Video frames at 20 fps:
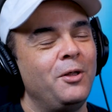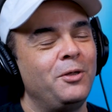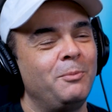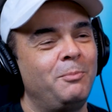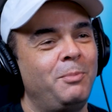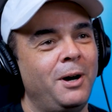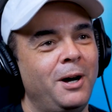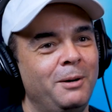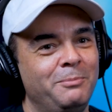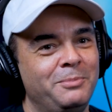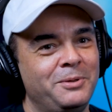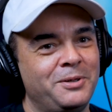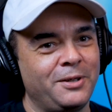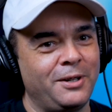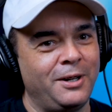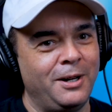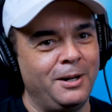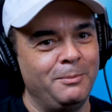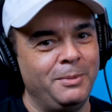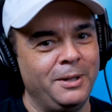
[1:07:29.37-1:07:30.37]
the pub
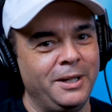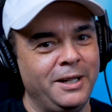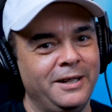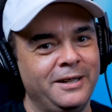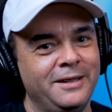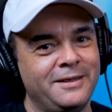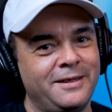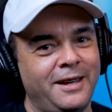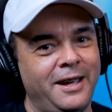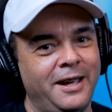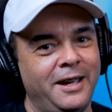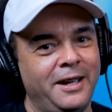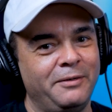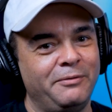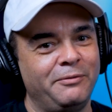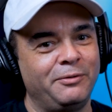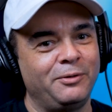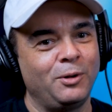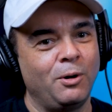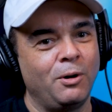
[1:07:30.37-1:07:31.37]
sub is a
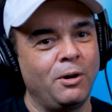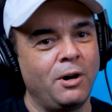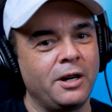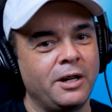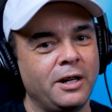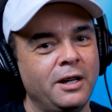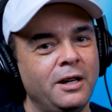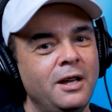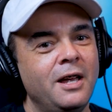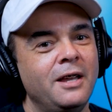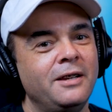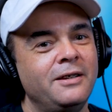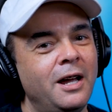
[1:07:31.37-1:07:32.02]
Florida,